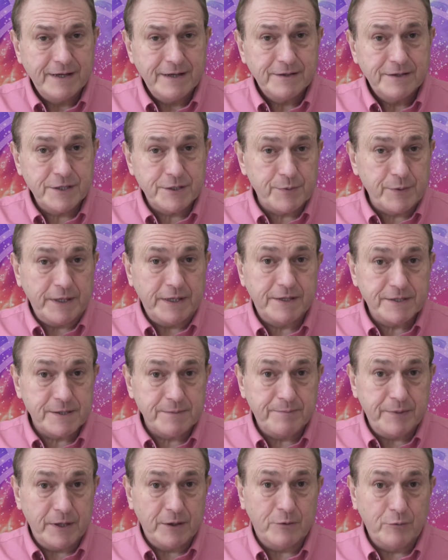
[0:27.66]
This week's a
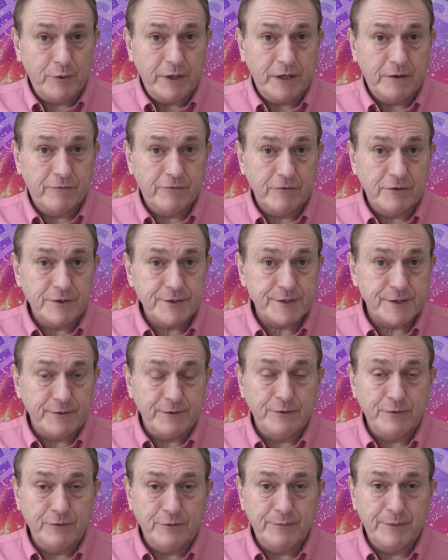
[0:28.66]
big week for us
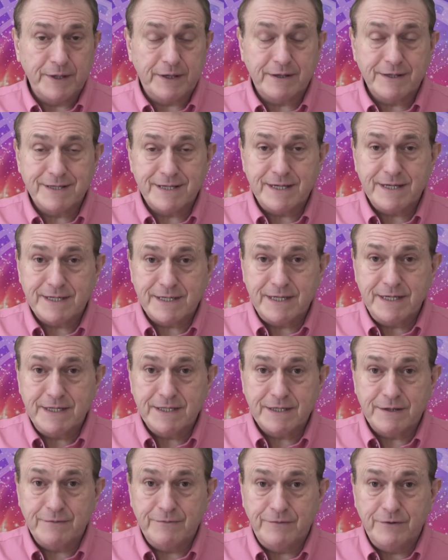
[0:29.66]
all because it
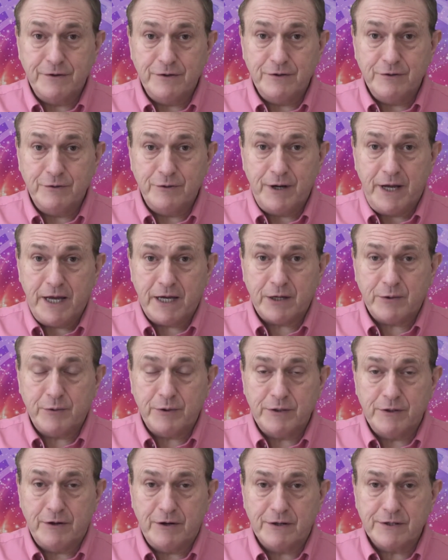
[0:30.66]
sees the vernal
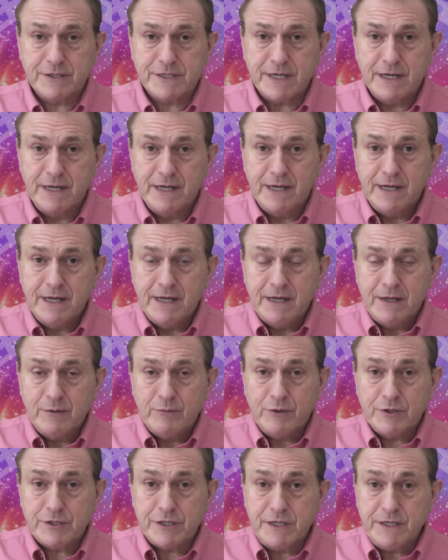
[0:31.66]
equinox,
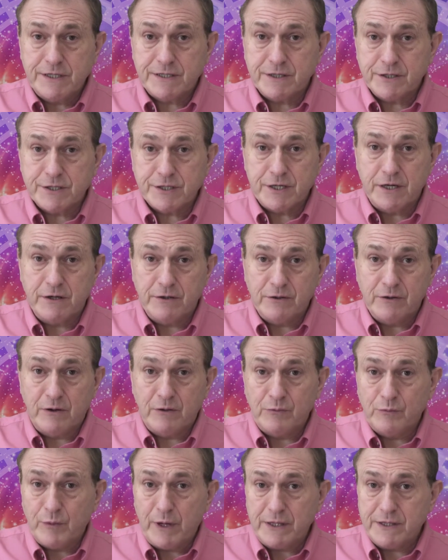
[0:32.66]
which sees the Sun
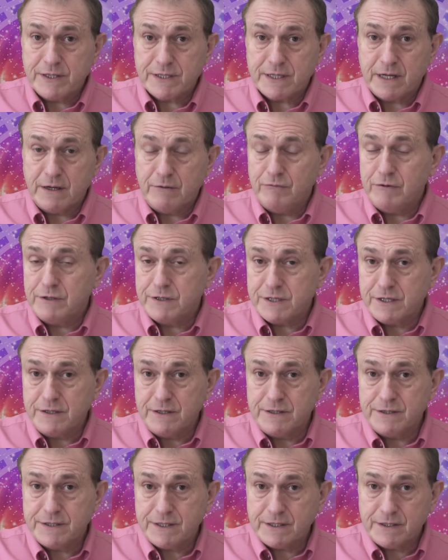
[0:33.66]
on Wednesday
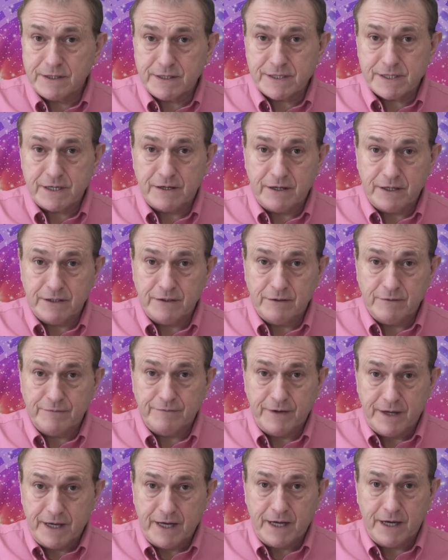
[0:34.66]
return to the sign of
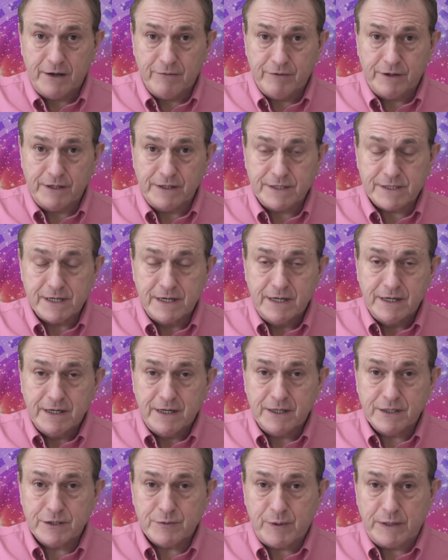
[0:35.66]
Aries
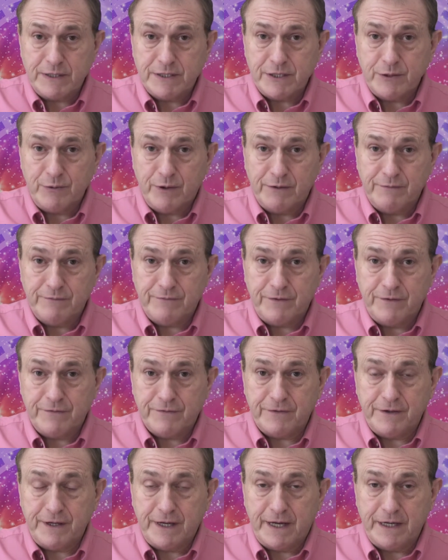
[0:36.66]
at
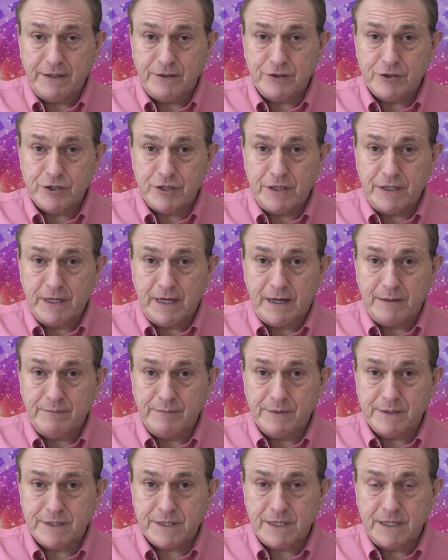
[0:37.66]
21:58
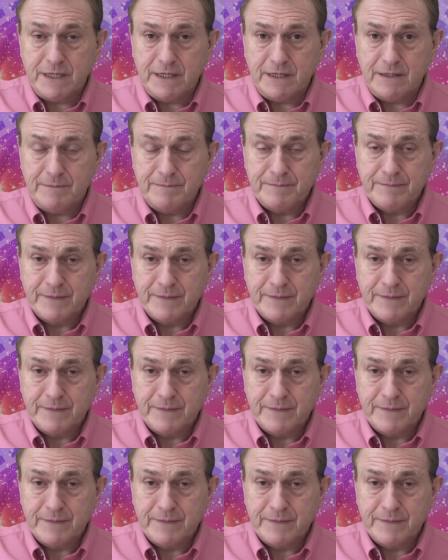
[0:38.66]
GMT.